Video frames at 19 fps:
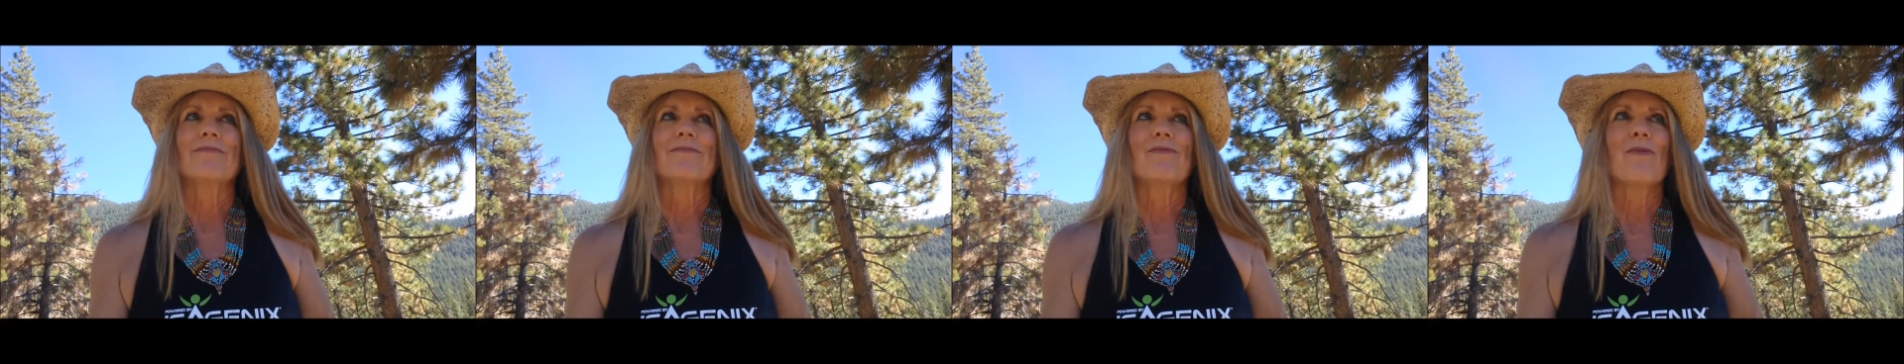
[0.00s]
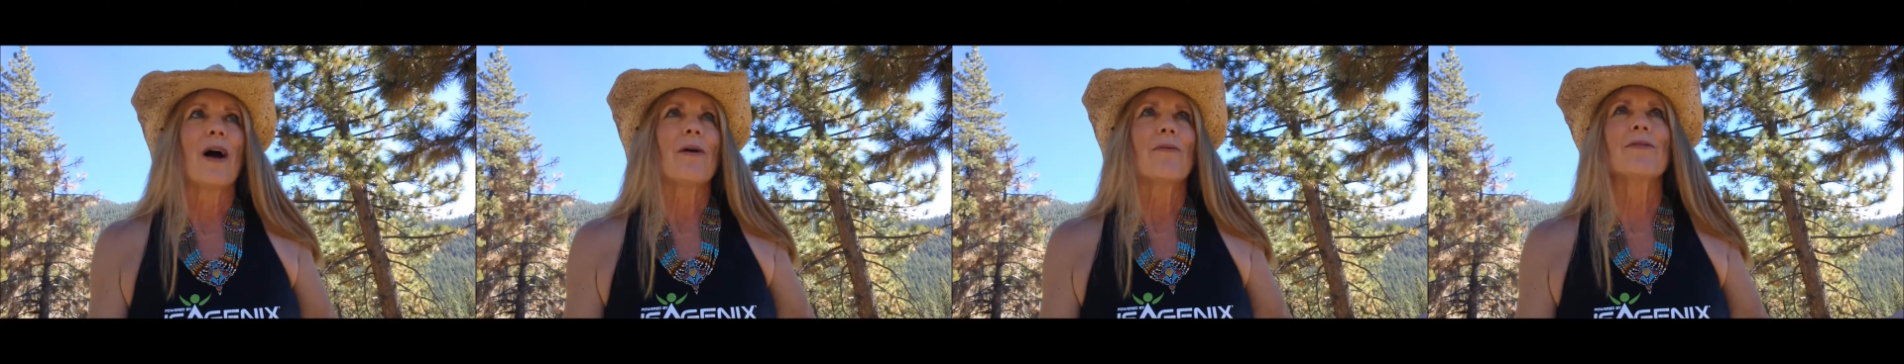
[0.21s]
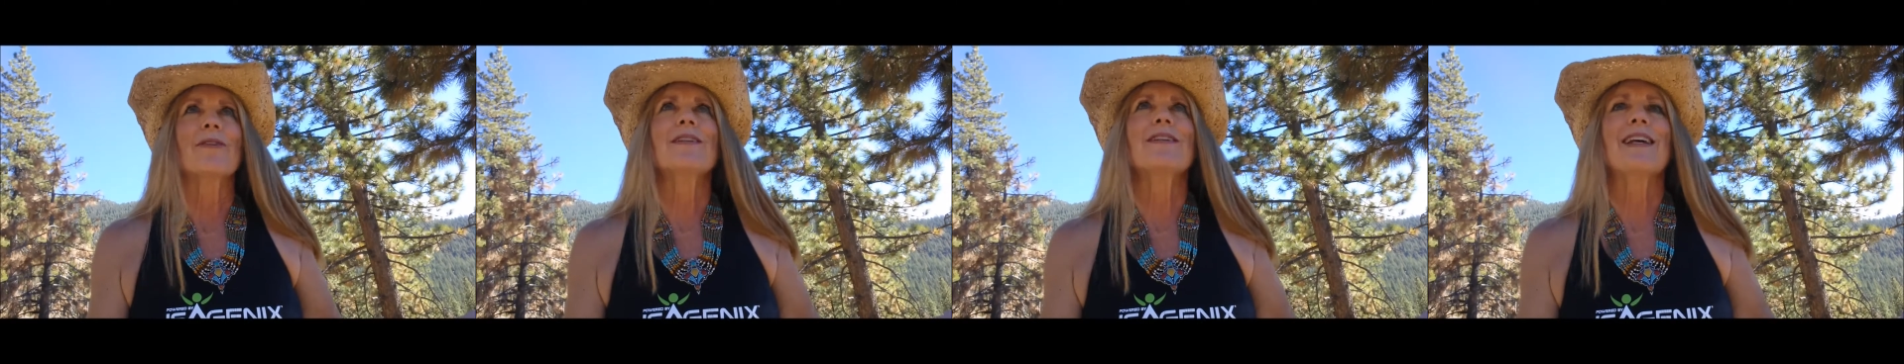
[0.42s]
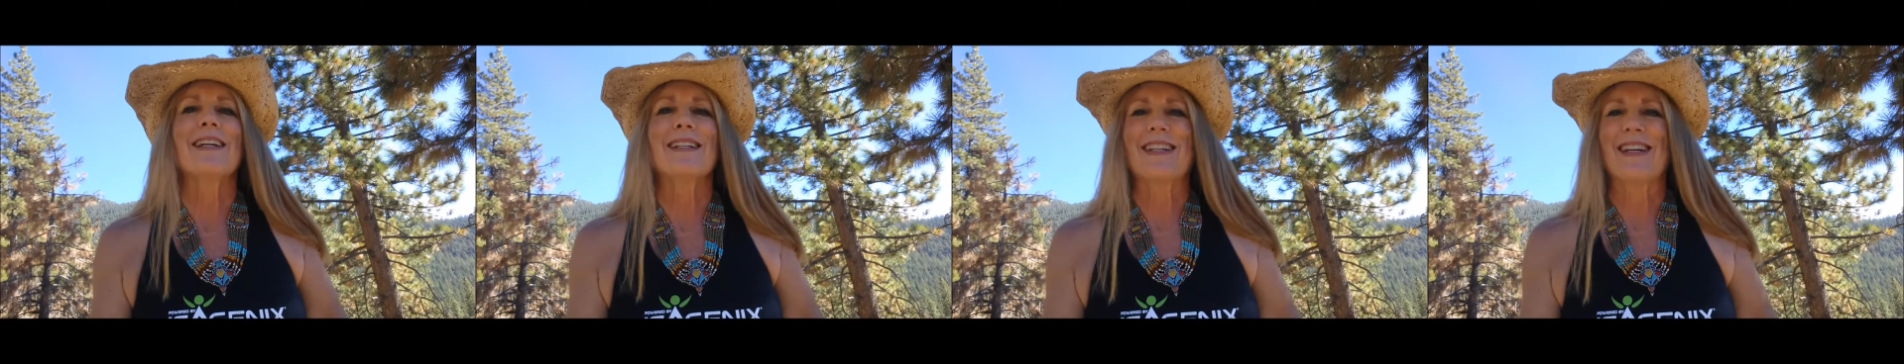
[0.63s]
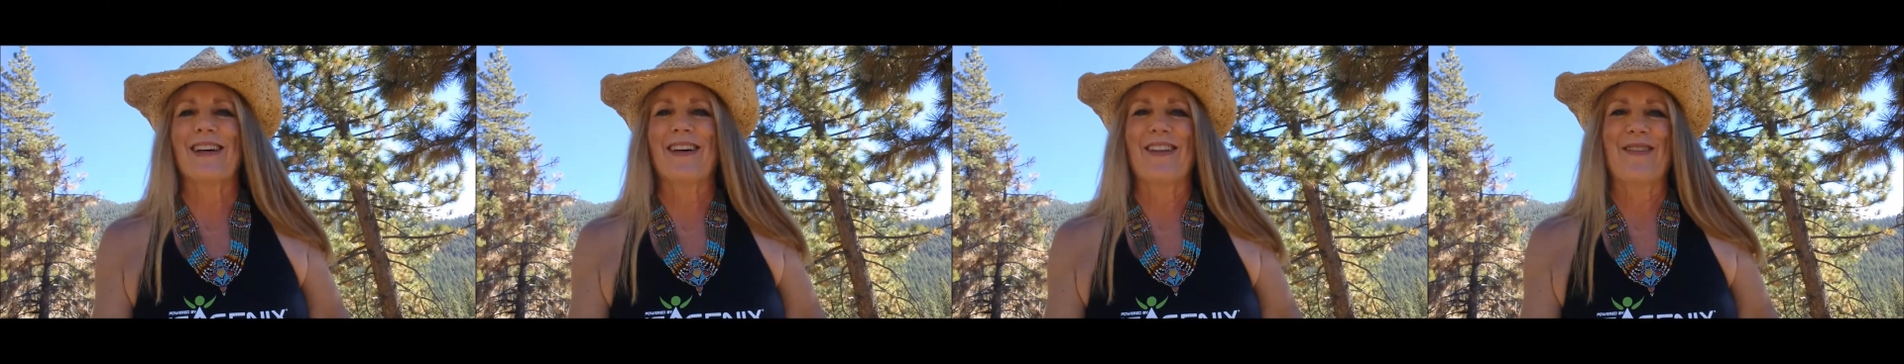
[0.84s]
Why wouldn't I
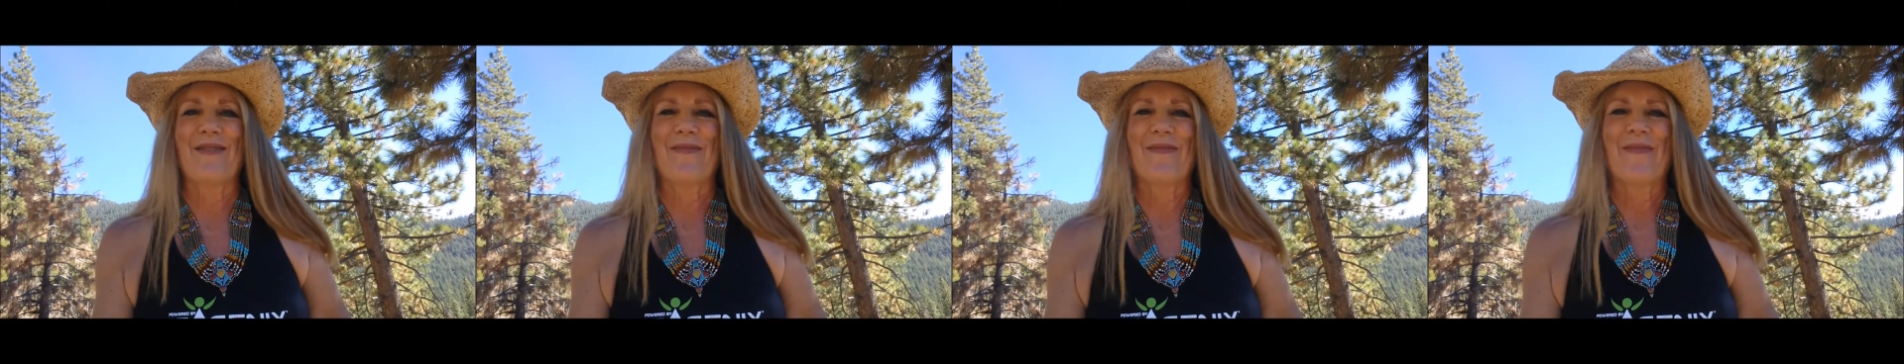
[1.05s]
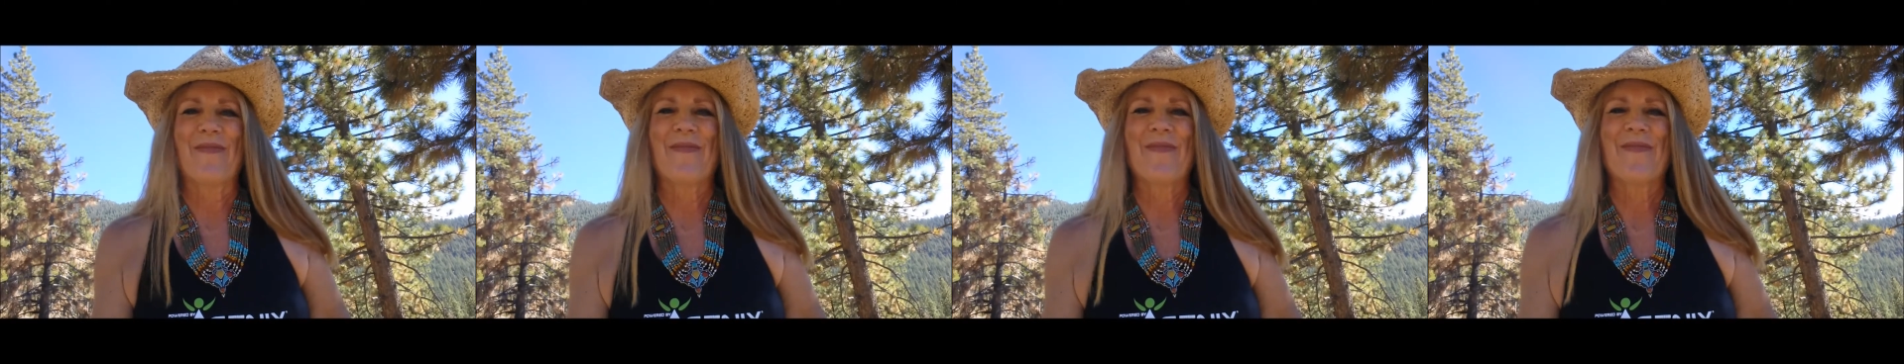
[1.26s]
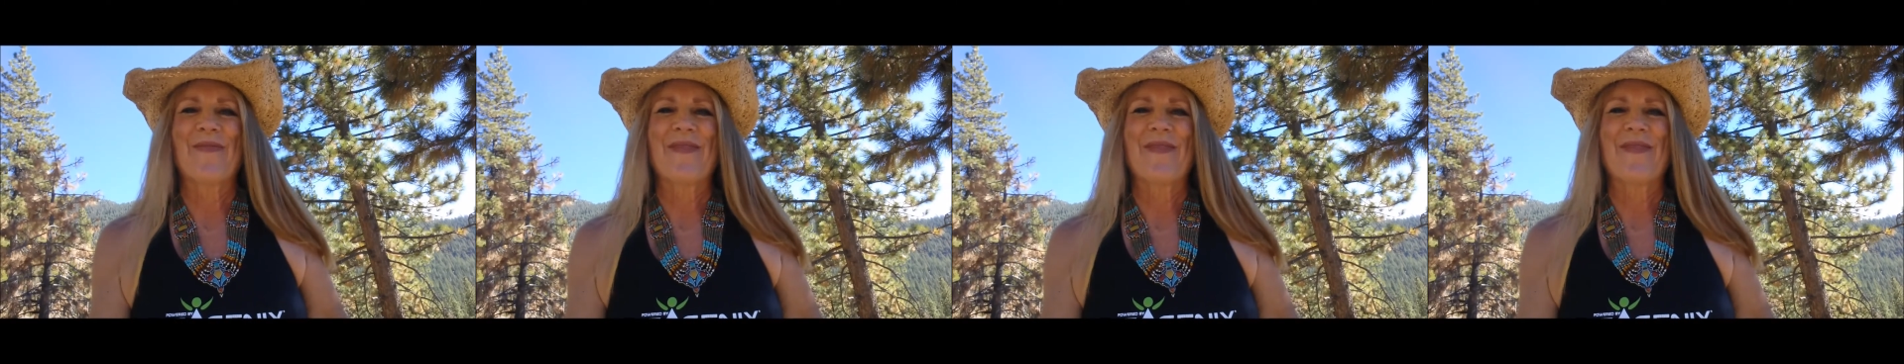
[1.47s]
tell them?